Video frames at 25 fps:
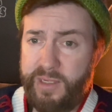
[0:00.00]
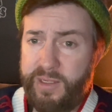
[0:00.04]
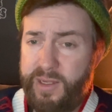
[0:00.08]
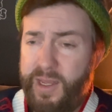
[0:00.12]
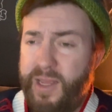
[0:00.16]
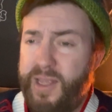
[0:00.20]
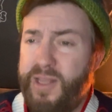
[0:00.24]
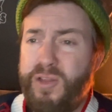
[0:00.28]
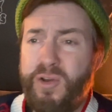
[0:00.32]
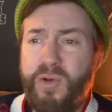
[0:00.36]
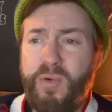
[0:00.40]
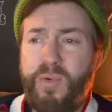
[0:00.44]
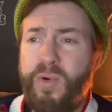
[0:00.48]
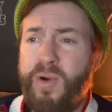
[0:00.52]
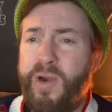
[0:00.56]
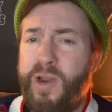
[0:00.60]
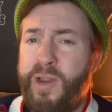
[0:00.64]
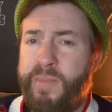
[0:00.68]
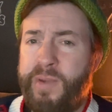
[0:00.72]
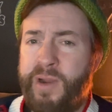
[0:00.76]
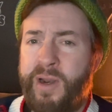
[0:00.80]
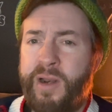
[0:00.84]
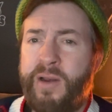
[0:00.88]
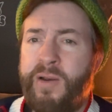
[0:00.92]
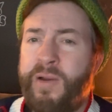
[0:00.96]
Hey, don't worry
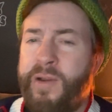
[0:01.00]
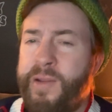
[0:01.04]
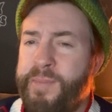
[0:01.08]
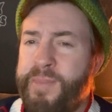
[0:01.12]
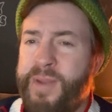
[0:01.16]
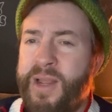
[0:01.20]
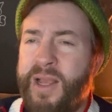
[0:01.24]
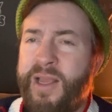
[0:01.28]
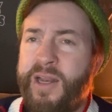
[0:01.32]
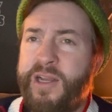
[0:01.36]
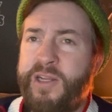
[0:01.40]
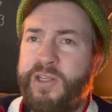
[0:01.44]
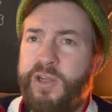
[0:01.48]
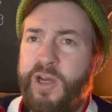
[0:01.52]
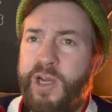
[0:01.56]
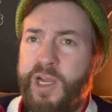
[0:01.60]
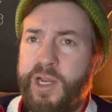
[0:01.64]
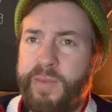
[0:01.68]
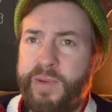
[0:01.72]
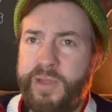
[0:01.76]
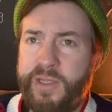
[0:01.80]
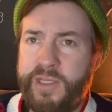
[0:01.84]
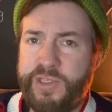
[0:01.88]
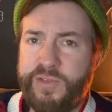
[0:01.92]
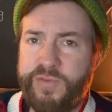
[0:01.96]
about it. All right? I'm not going to talk
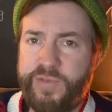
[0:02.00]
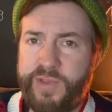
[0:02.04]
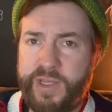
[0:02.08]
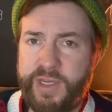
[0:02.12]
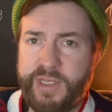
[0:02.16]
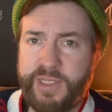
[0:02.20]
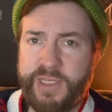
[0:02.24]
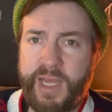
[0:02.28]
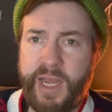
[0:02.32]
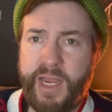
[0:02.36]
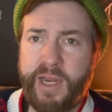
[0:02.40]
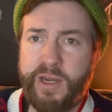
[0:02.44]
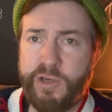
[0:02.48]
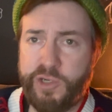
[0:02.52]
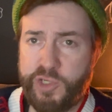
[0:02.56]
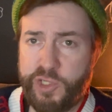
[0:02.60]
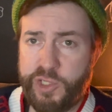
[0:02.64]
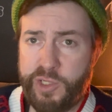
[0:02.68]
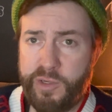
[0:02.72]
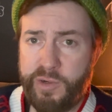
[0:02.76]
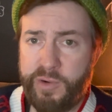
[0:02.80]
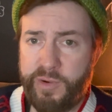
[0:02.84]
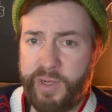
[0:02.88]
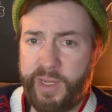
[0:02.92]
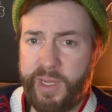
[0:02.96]
about this for the entire
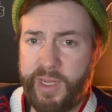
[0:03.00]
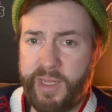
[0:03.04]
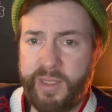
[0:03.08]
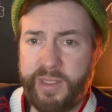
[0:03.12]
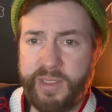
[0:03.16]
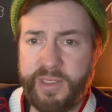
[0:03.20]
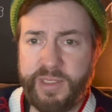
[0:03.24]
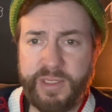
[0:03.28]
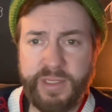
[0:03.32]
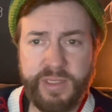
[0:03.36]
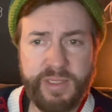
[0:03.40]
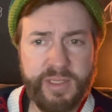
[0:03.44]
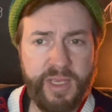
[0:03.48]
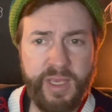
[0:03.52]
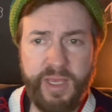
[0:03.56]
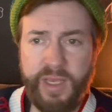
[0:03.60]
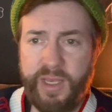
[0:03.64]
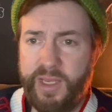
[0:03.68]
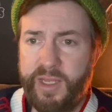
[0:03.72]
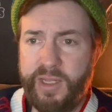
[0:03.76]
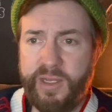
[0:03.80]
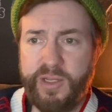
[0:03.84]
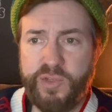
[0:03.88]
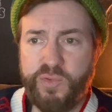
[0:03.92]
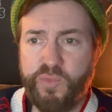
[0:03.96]
show, okay? It's
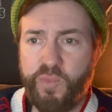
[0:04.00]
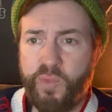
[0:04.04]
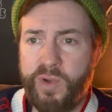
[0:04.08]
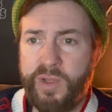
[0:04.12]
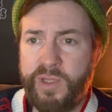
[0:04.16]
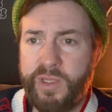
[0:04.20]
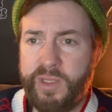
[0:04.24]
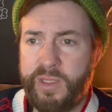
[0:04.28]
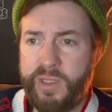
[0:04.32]
one.